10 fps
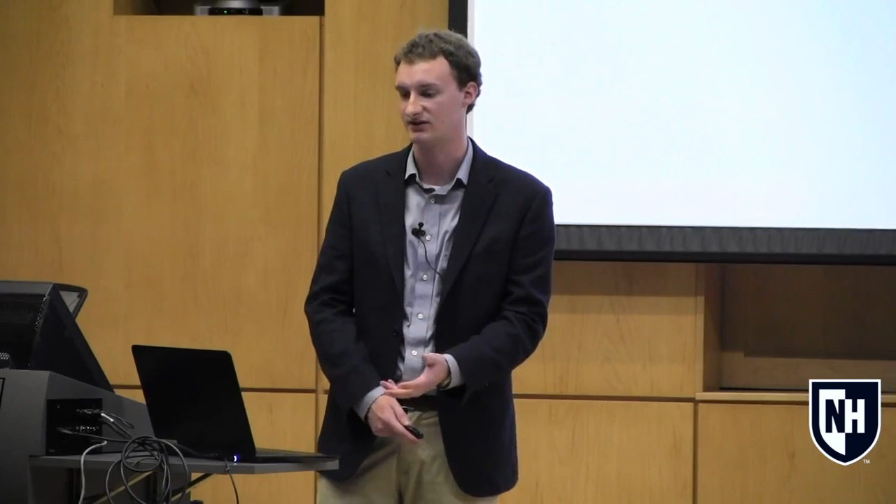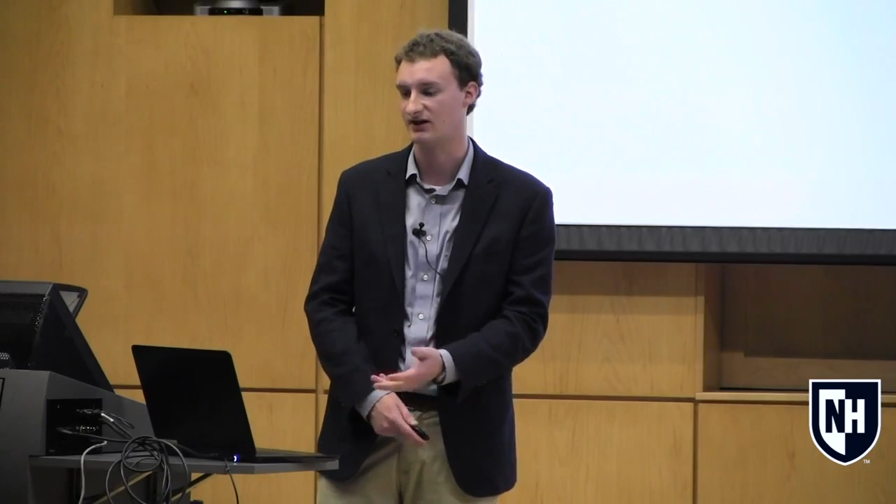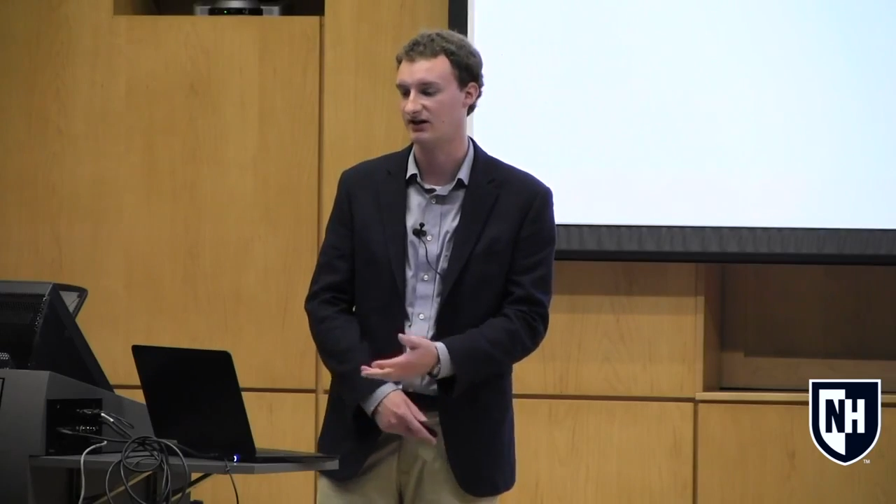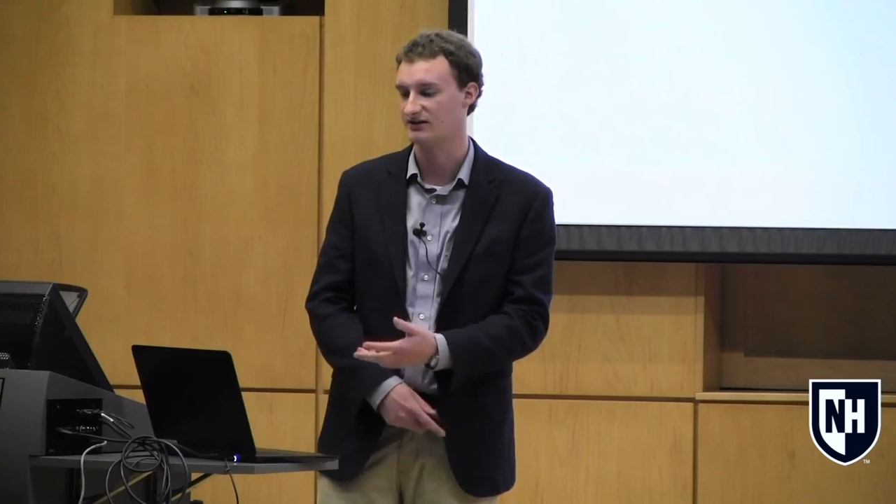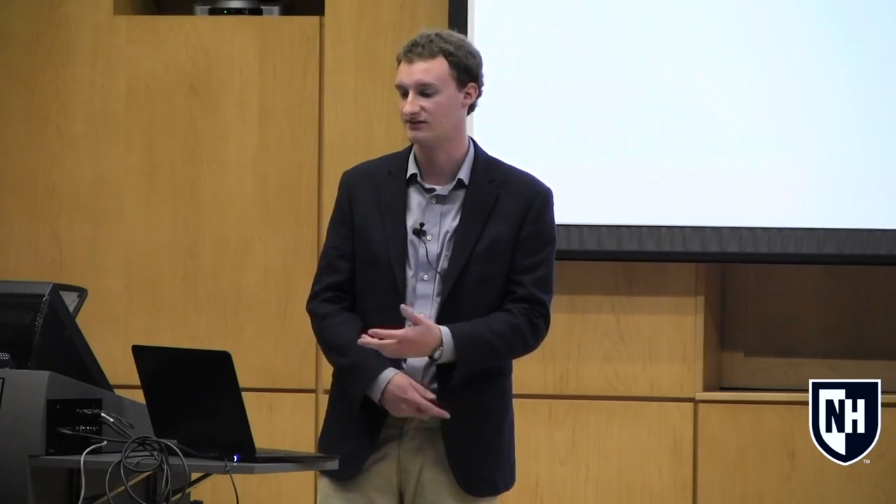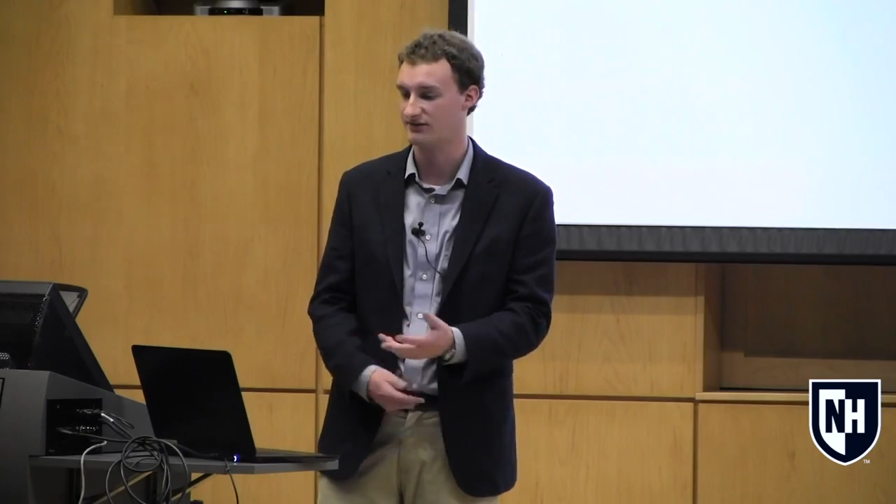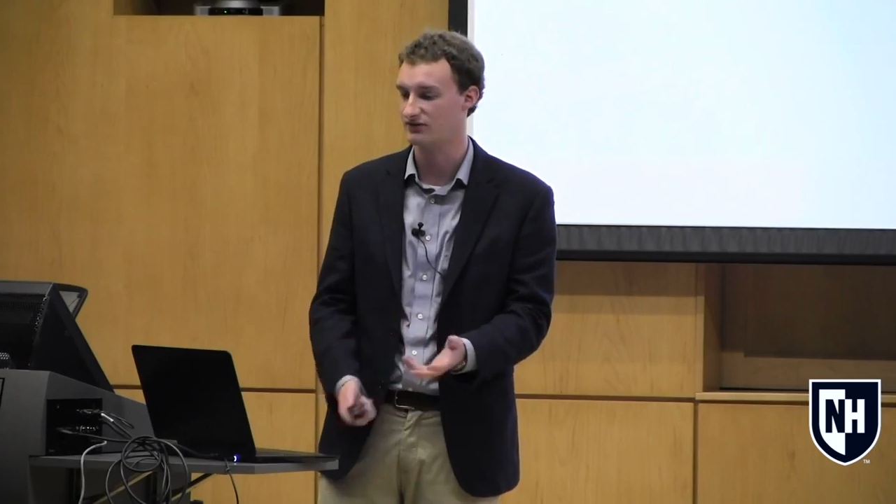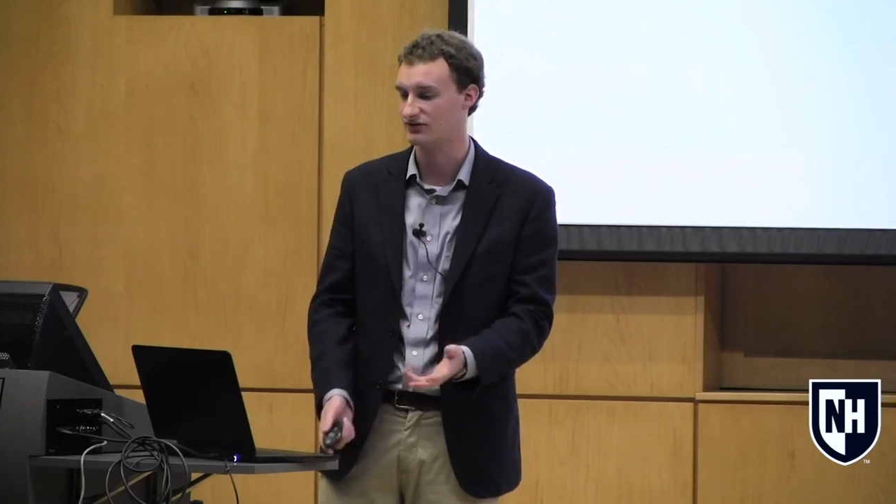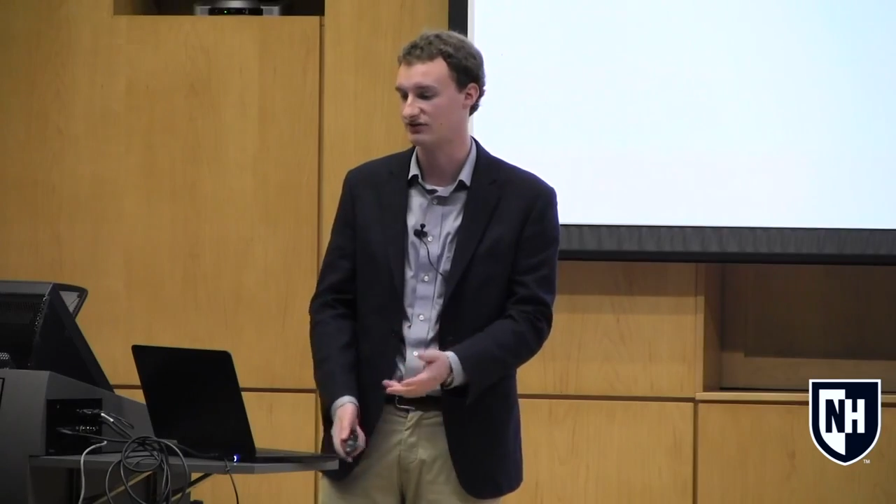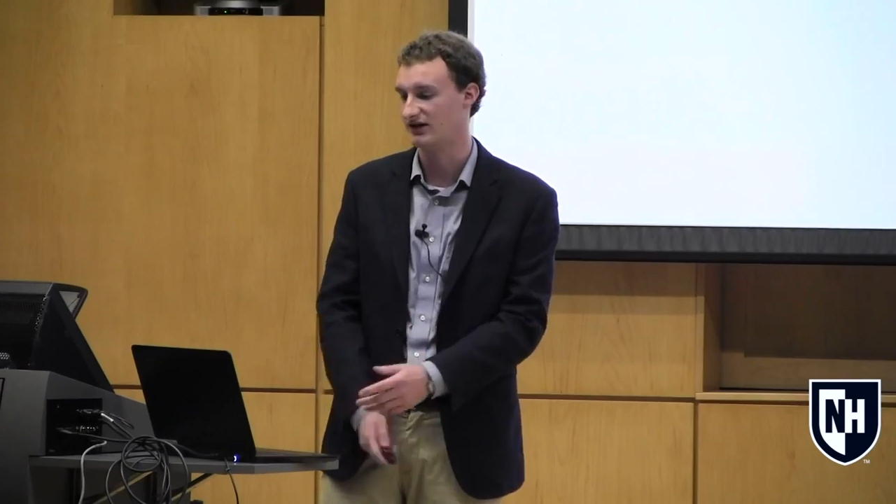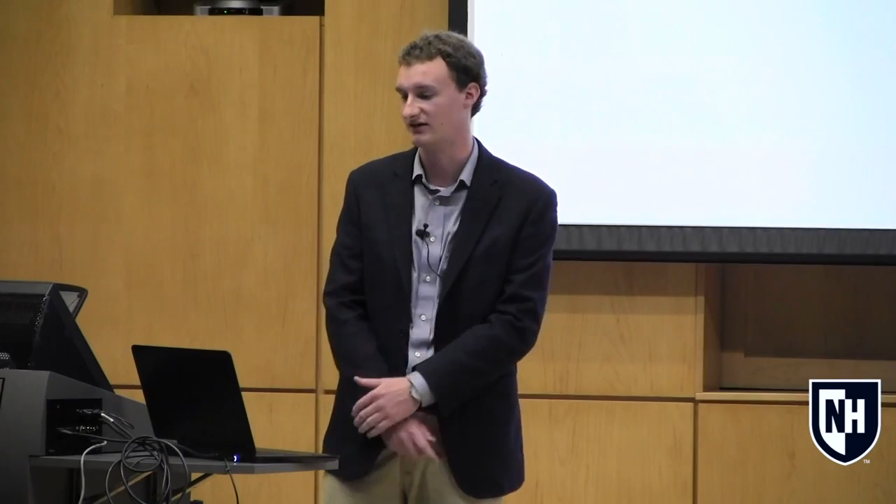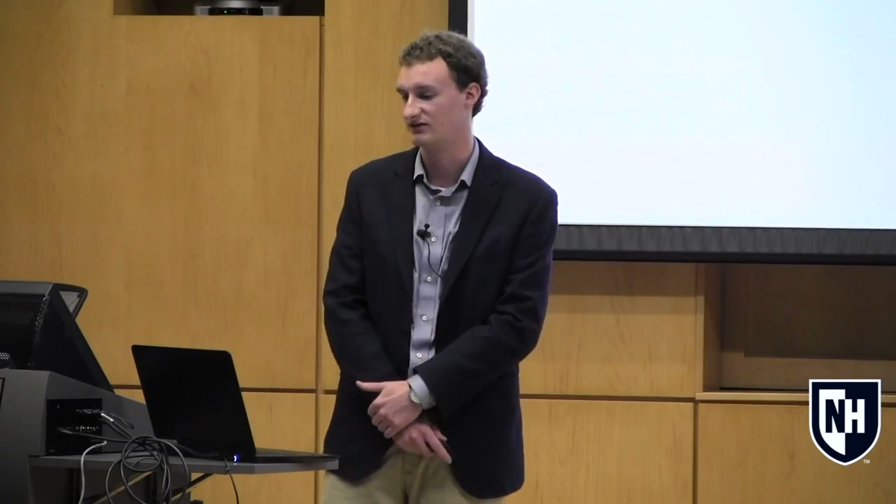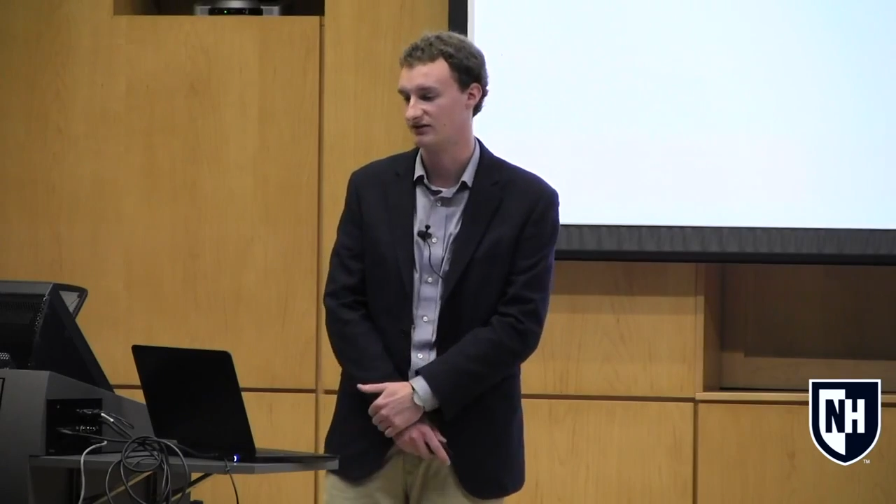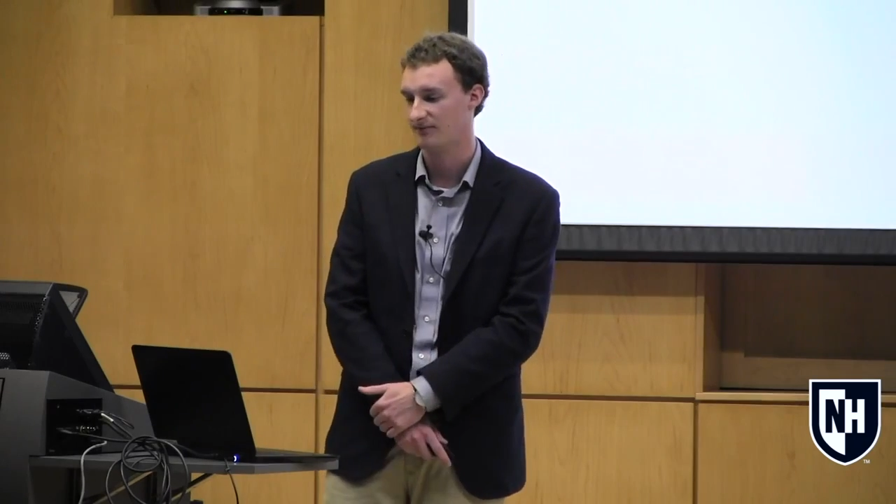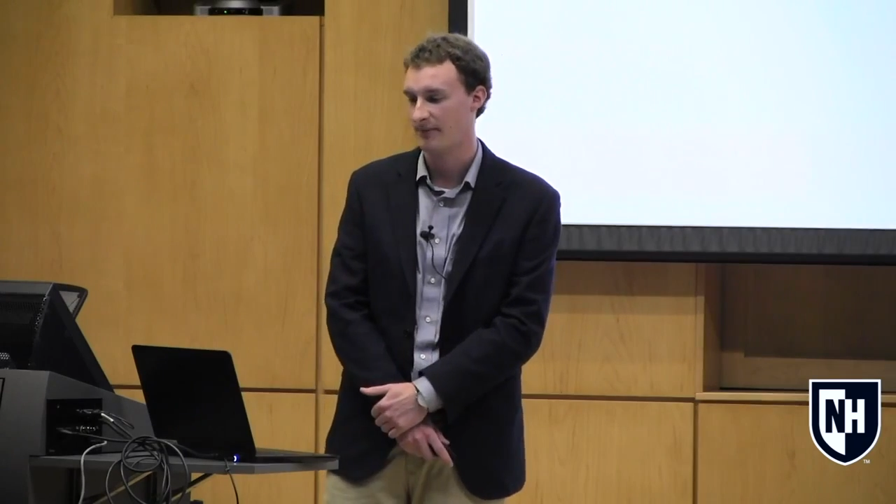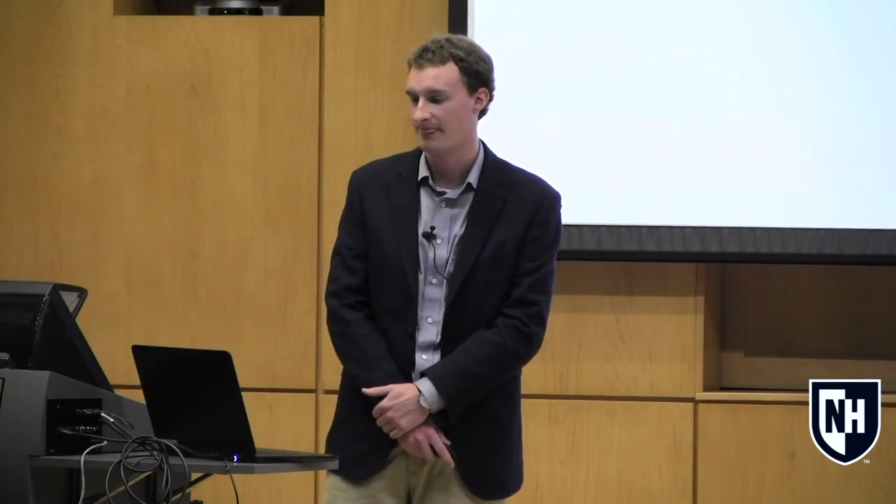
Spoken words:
to cause future change.